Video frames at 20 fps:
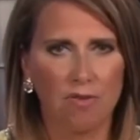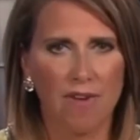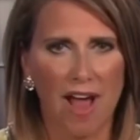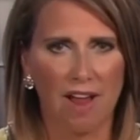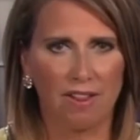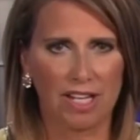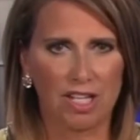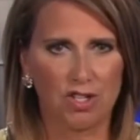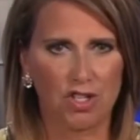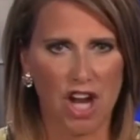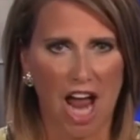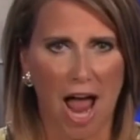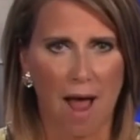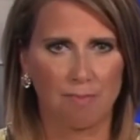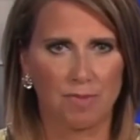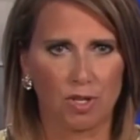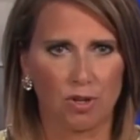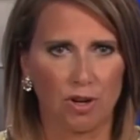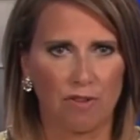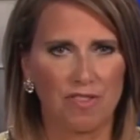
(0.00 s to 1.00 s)
Valley
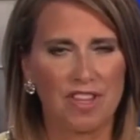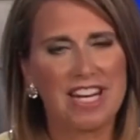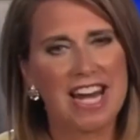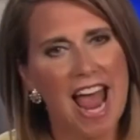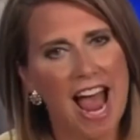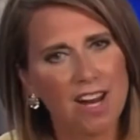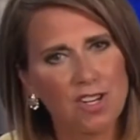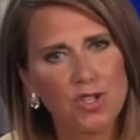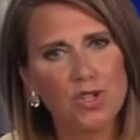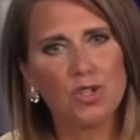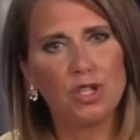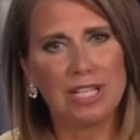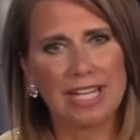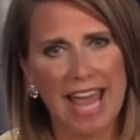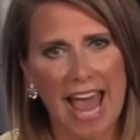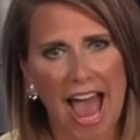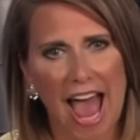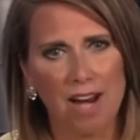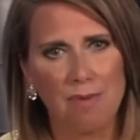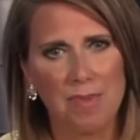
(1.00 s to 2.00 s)
chapter of the National
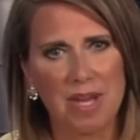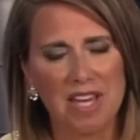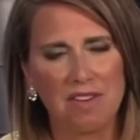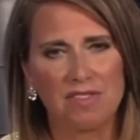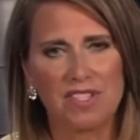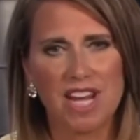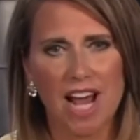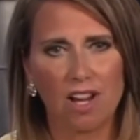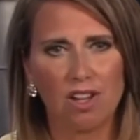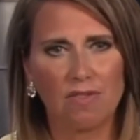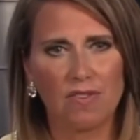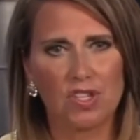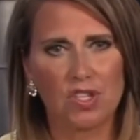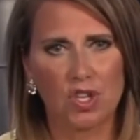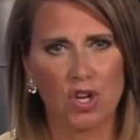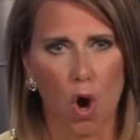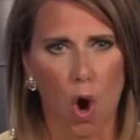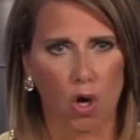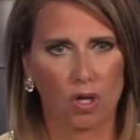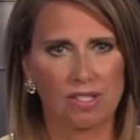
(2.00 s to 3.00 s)
Academy of
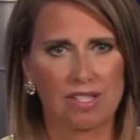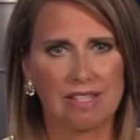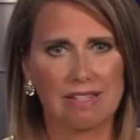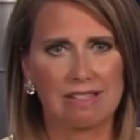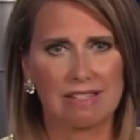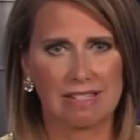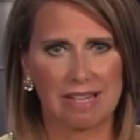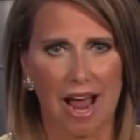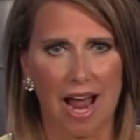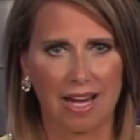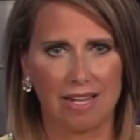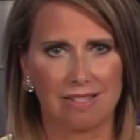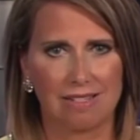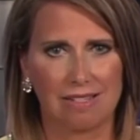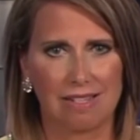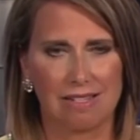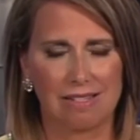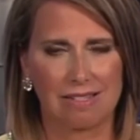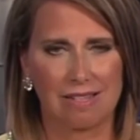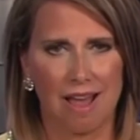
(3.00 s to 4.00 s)
Television Arts and
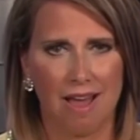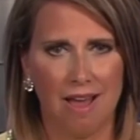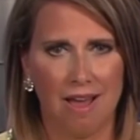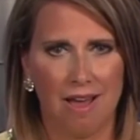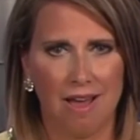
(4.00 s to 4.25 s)
Sciences.